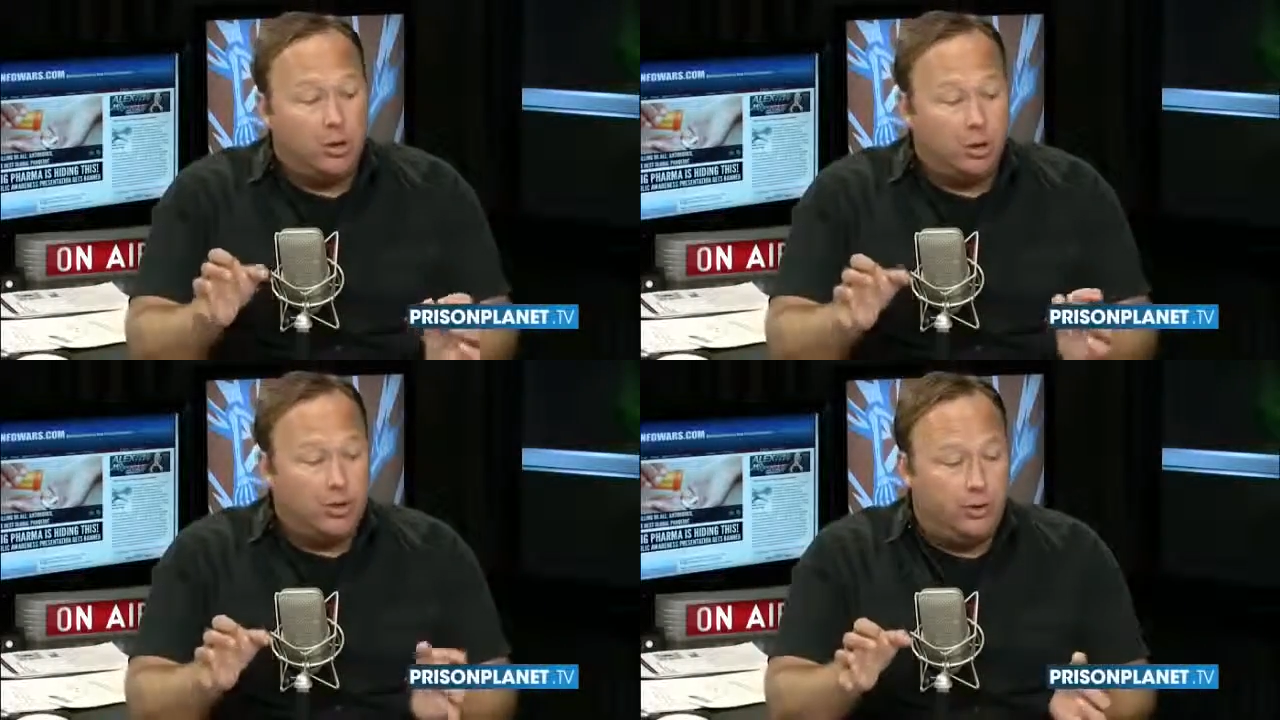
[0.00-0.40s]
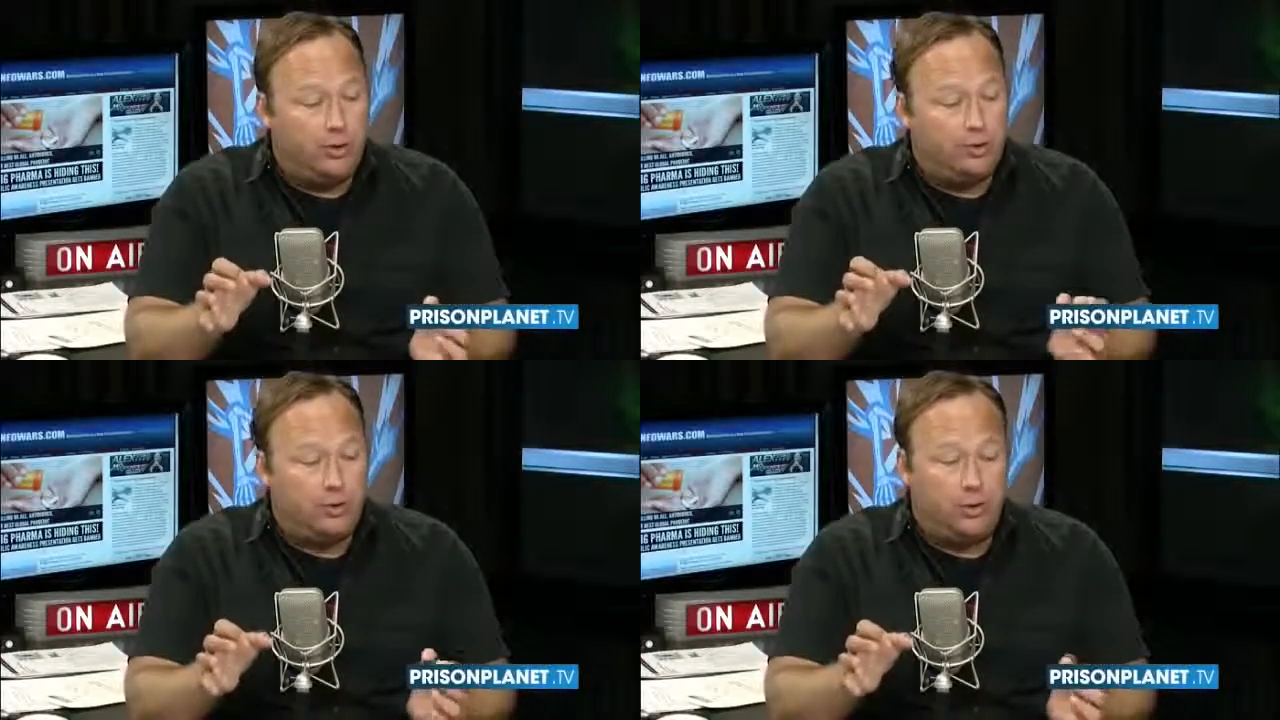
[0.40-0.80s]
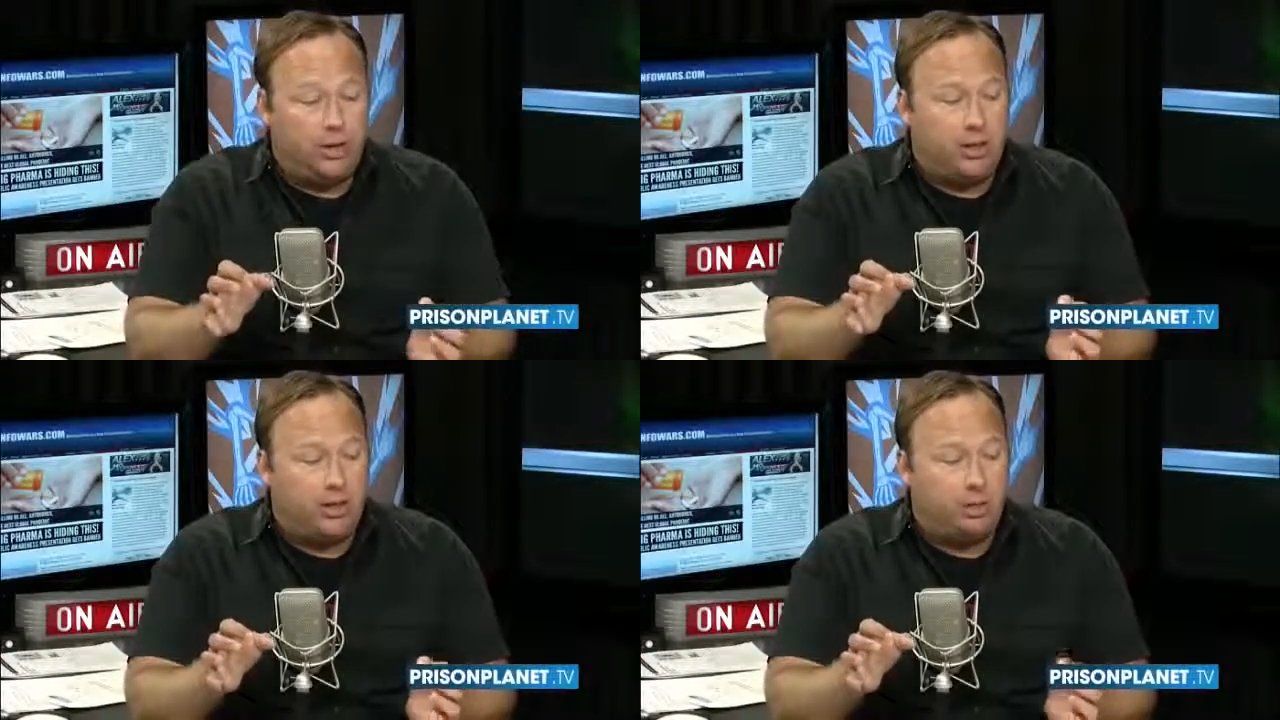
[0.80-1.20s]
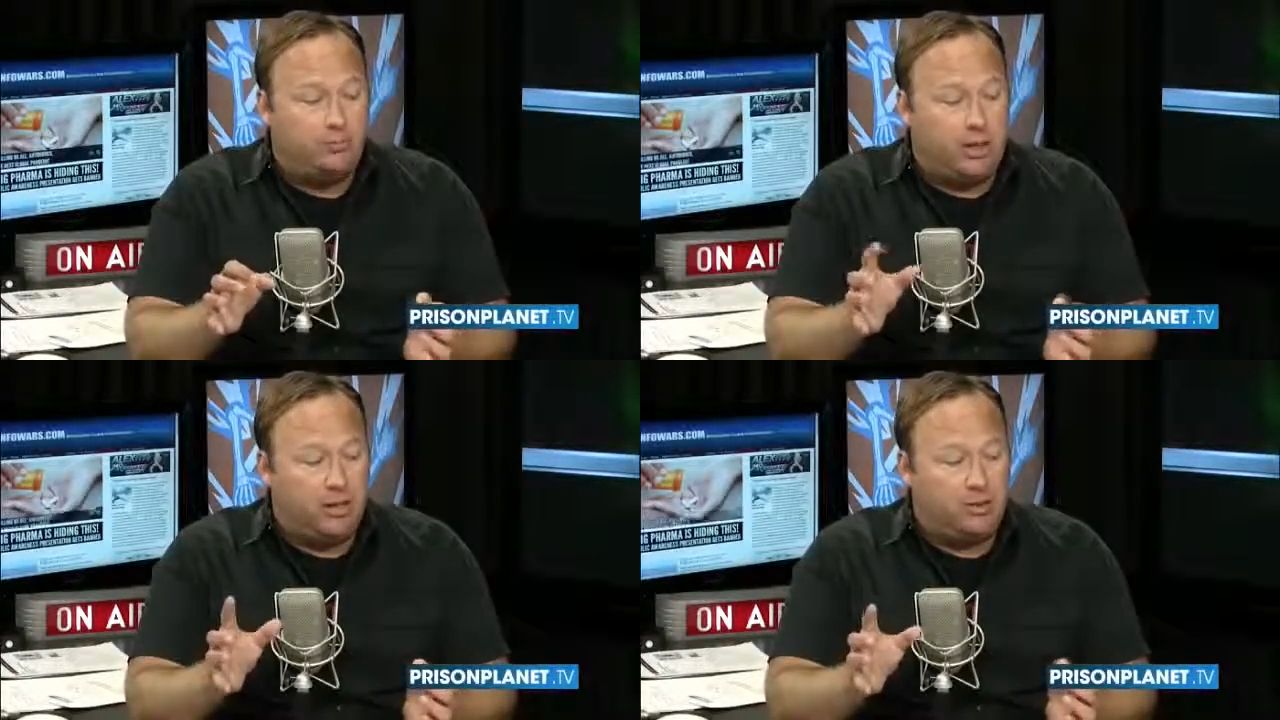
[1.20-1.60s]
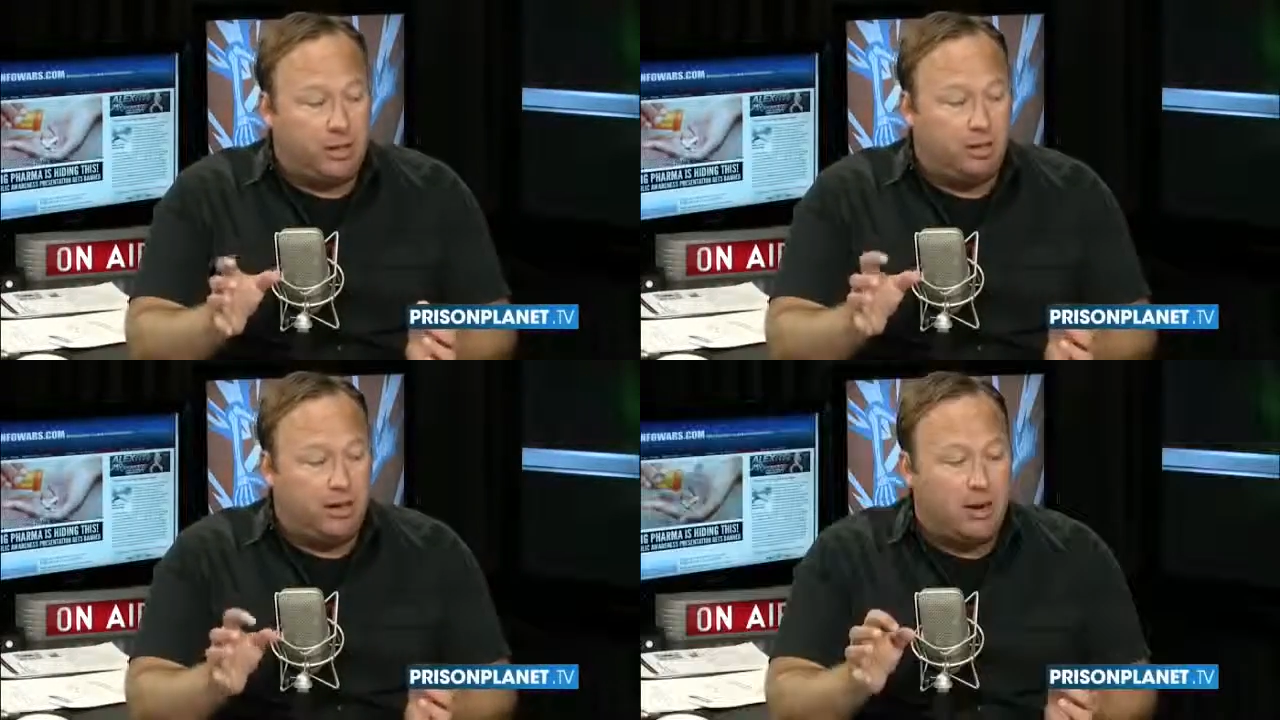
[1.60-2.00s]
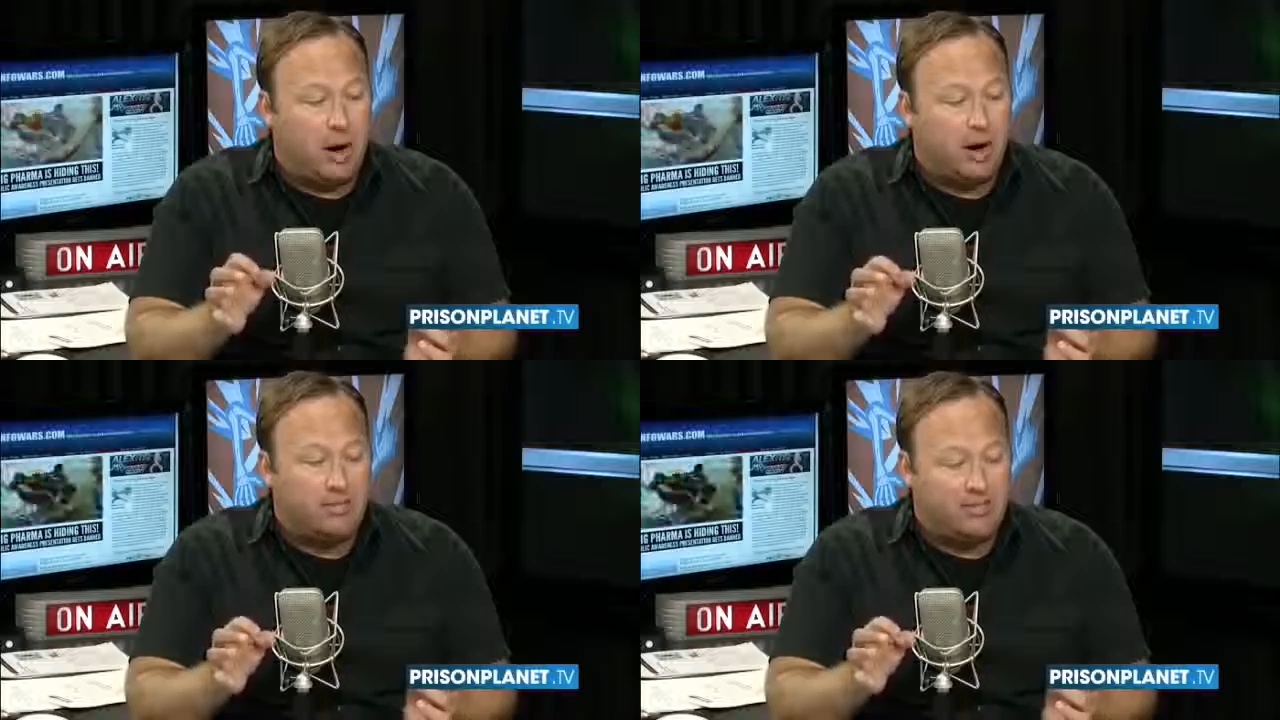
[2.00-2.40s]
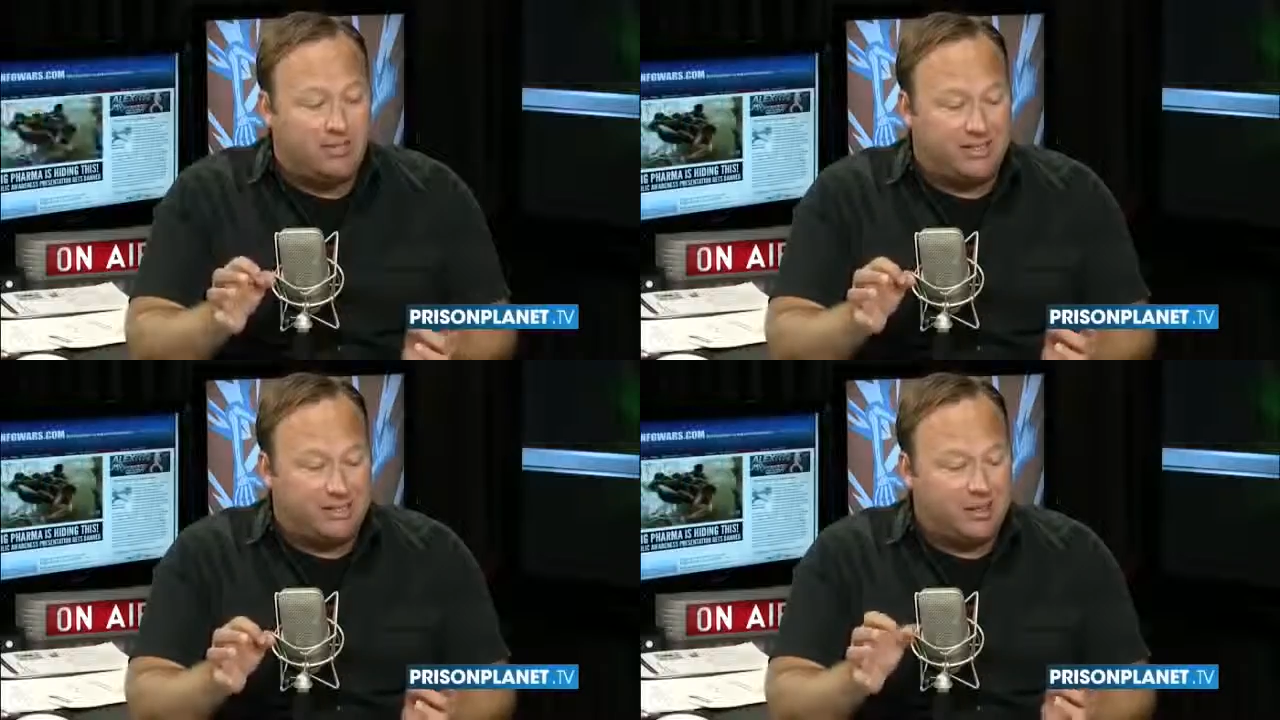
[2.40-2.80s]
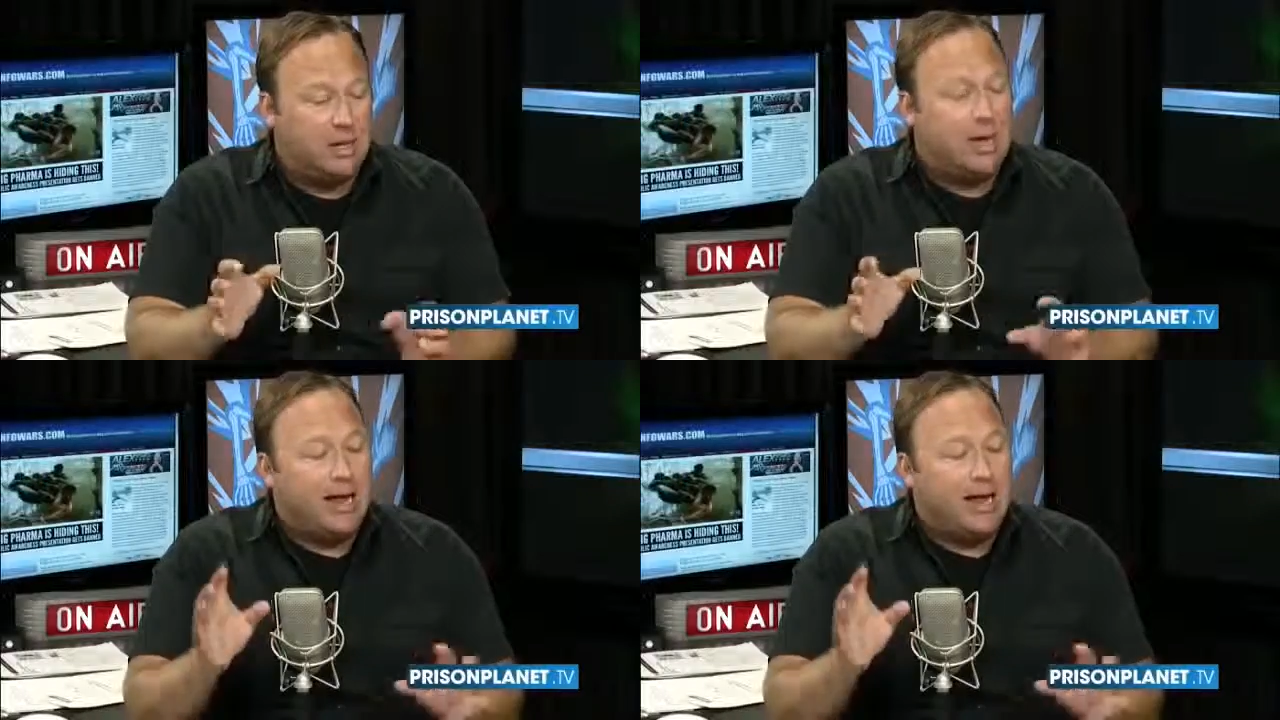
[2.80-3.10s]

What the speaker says: or to use the European term, an armistice,